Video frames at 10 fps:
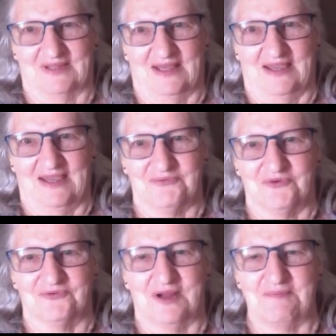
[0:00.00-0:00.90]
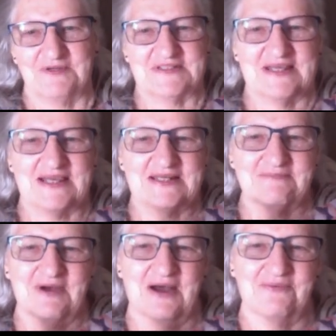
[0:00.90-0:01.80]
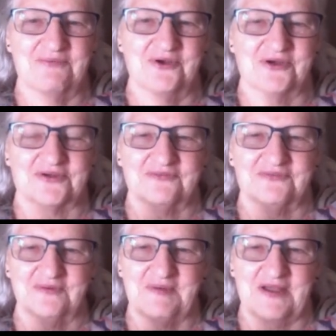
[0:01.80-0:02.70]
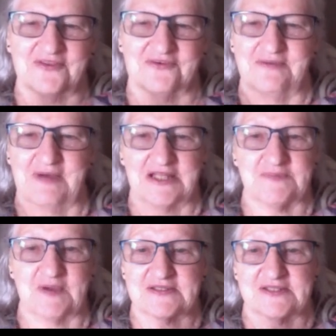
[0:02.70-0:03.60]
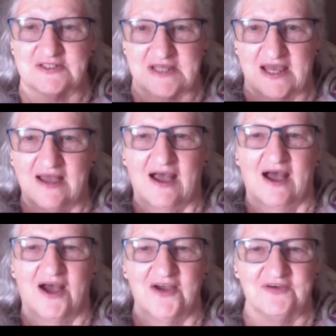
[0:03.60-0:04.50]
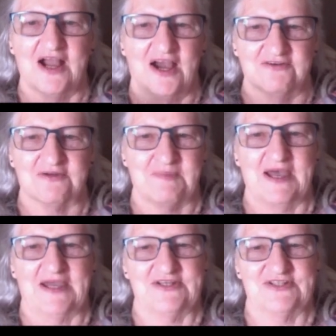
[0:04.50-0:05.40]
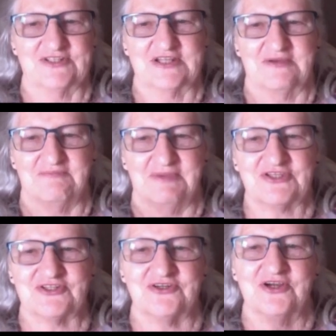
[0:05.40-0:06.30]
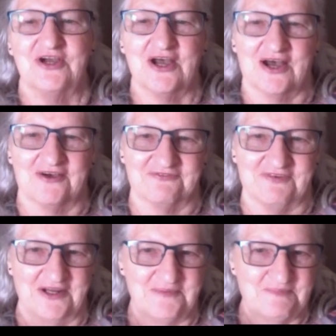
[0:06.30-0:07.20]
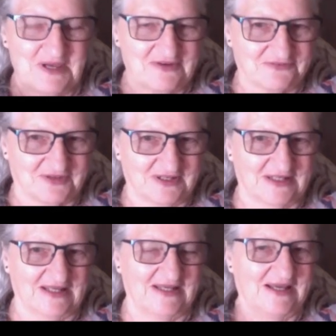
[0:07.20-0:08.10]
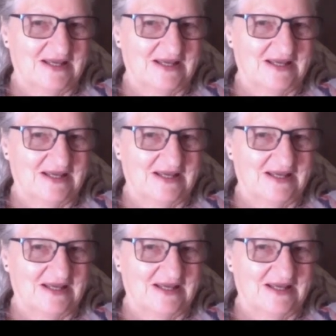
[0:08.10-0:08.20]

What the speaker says: It will represent my work for about 3 months because there's over 100 pages, a mixture of fountain pen friendly